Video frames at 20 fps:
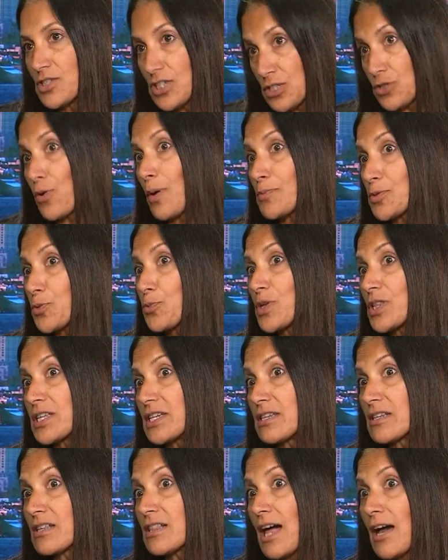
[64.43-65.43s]
disruptor
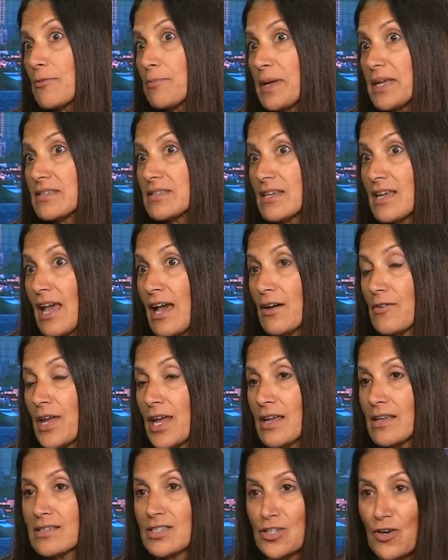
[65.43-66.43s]
really in cloud-based
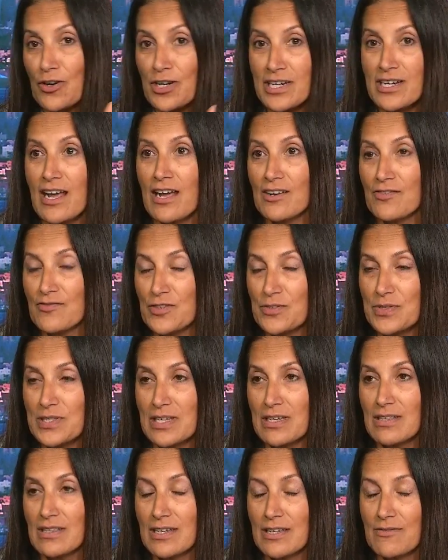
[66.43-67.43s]
accounting started out of New
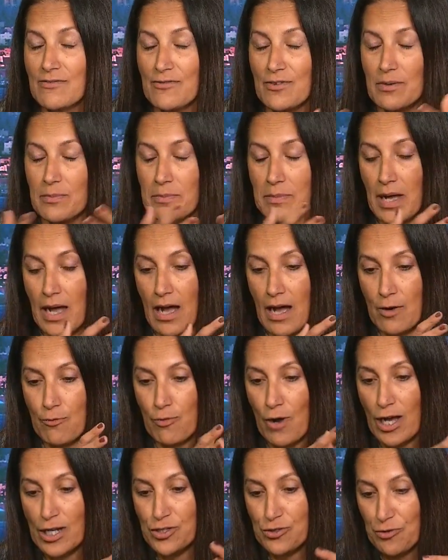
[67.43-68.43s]
Zealand from uh,
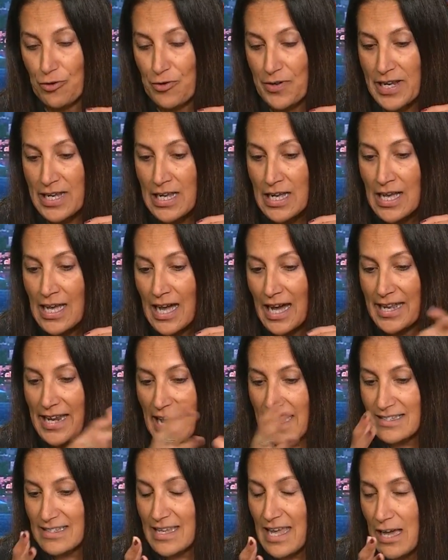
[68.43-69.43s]
Rod Drury, an
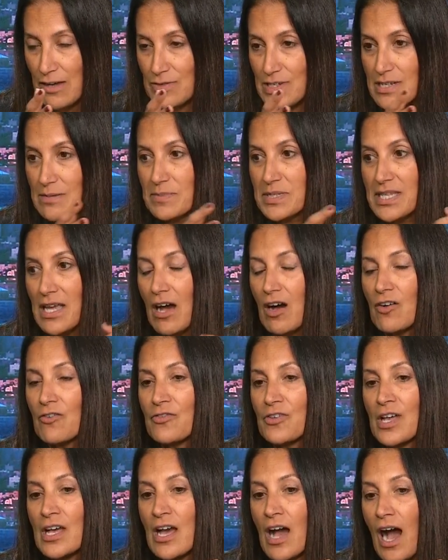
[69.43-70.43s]
ex-accountant
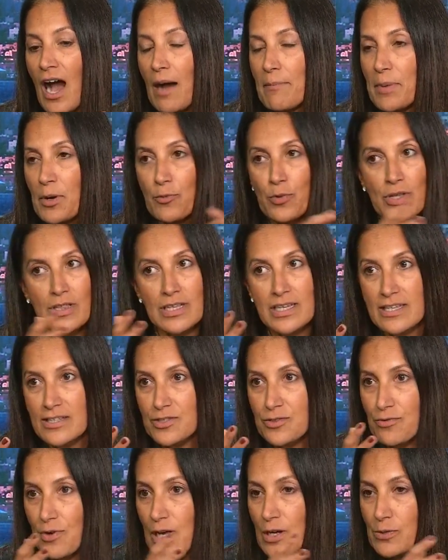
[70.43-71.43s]
himself, uh, but really
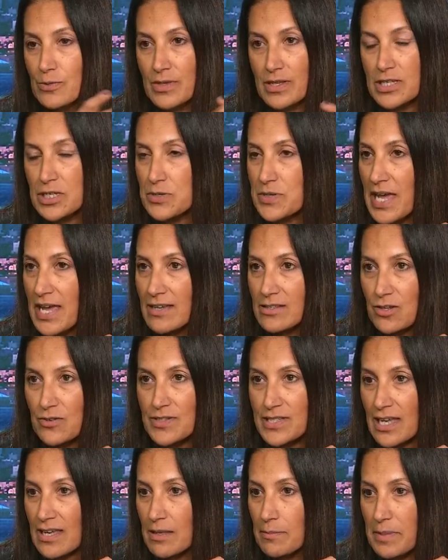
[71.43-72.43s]
has grown. The U K is our
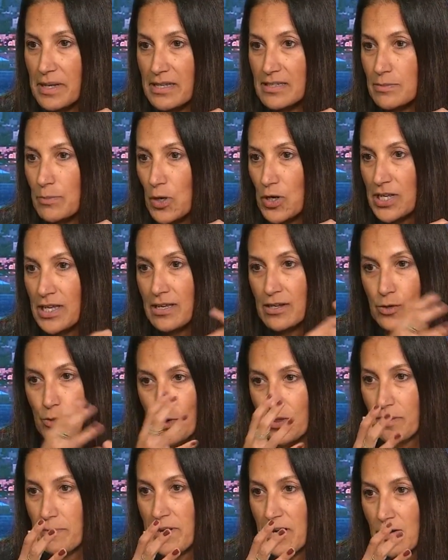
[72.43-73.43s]
second biggest market.
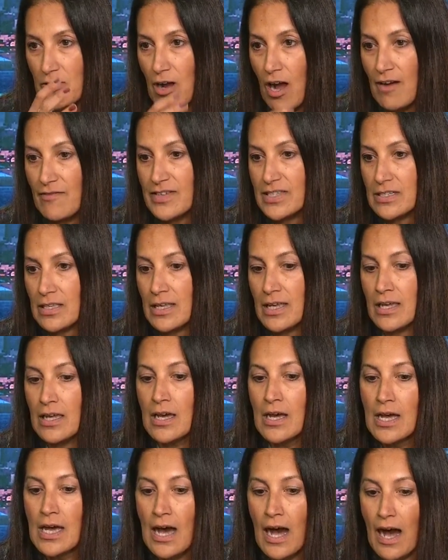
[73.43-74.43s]
North America, obviously,
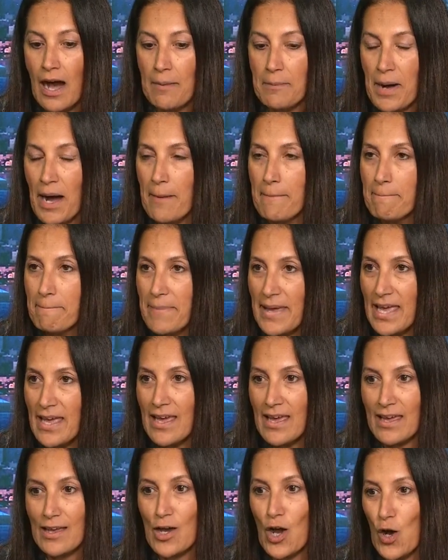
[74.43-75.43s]
um, a
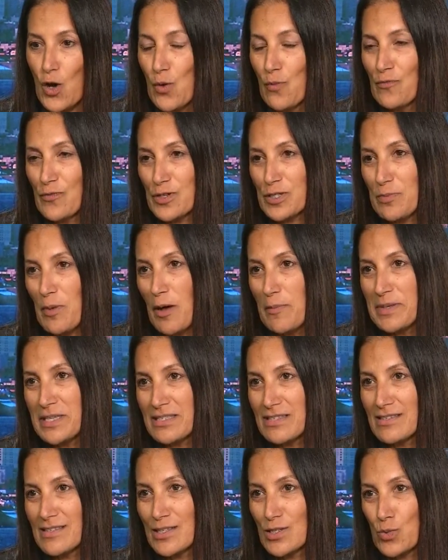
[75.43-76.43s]
big home for small
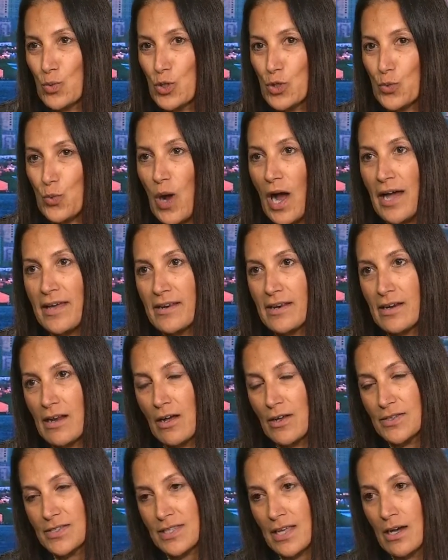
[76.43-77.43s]
businesses worldwide and
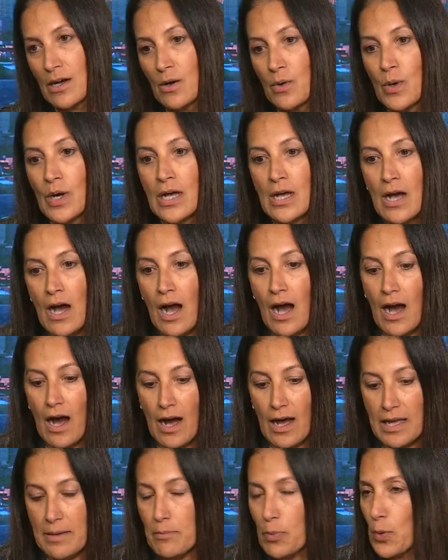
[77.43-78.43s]
also
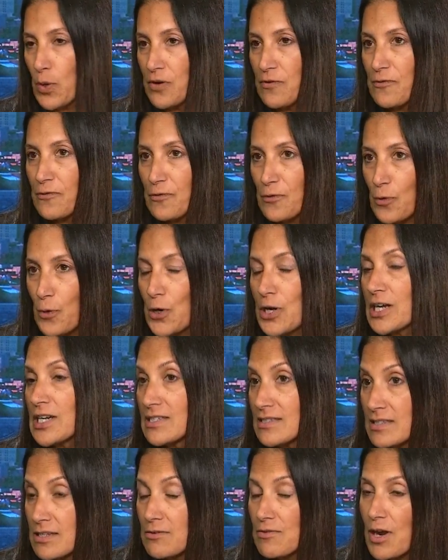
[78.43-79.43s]
uh, important for
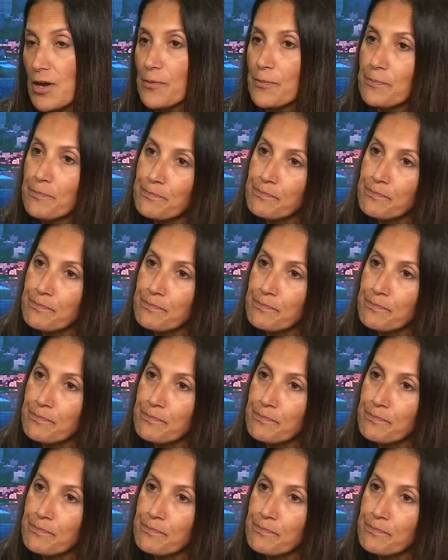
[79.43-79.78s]
Xero.